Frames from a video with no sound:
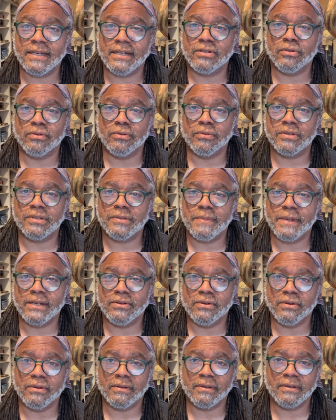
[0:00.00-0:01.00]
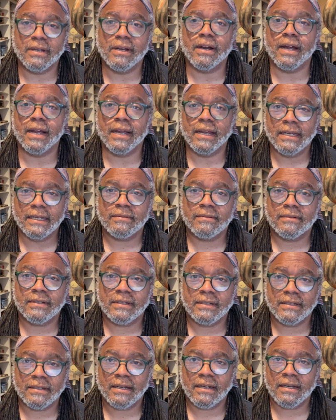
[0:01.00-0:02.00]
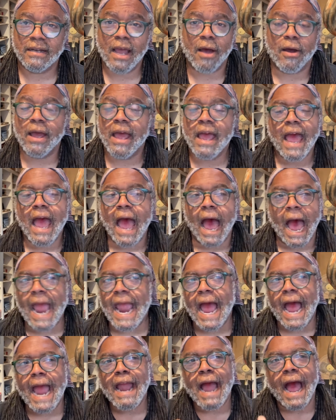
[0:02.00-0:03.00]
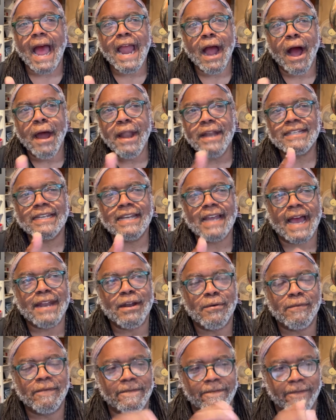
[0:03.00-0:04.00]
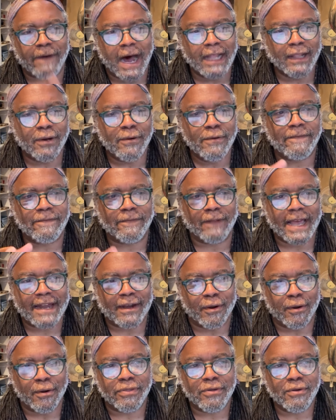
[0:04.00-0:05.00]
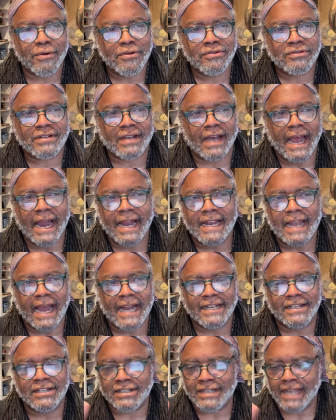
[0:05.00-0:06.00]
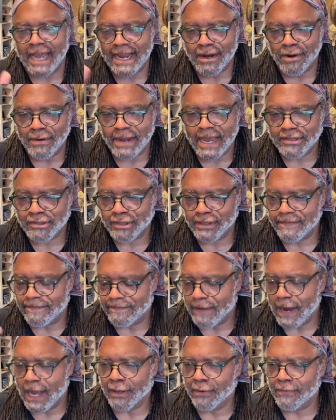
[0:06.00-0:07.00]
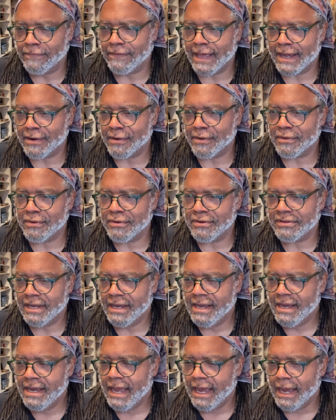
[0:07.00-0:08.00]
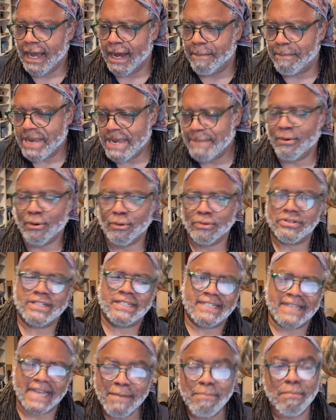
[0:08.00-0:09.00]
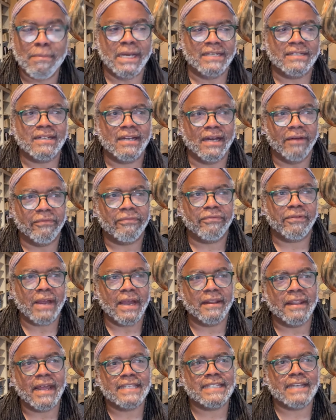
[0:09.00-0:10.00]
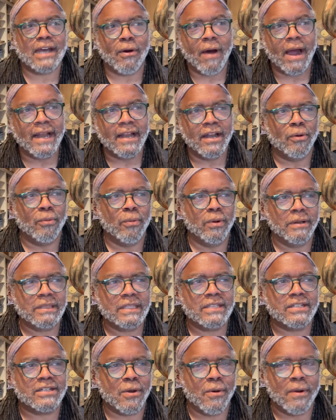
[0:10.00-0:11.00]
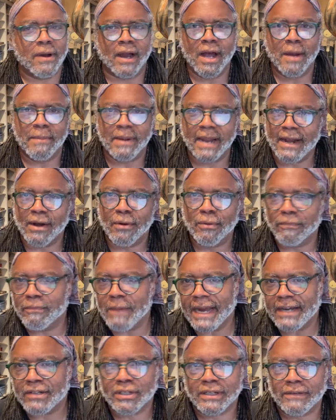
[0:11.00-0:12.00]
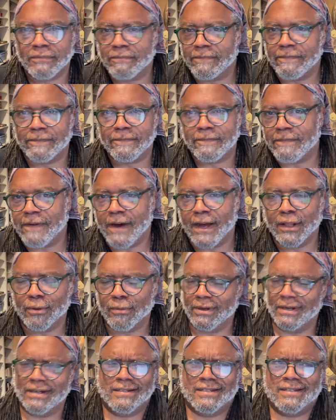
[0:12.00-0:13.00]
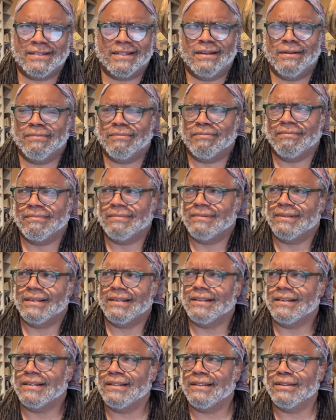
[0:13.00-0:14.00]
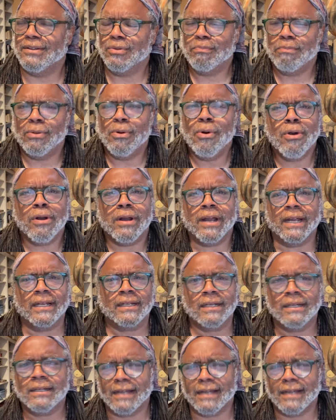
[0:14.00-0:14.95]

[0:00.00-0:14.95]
Seek Truth, Speak Truth. Okay. Oh, no? No, I, I, I honestly, I don't follow flat earthers. I, I just, I don't actually follow flat earthers. Uh, people send me stuff, and that's how I know what's going on. But I don't actually follow them because they're they're boring.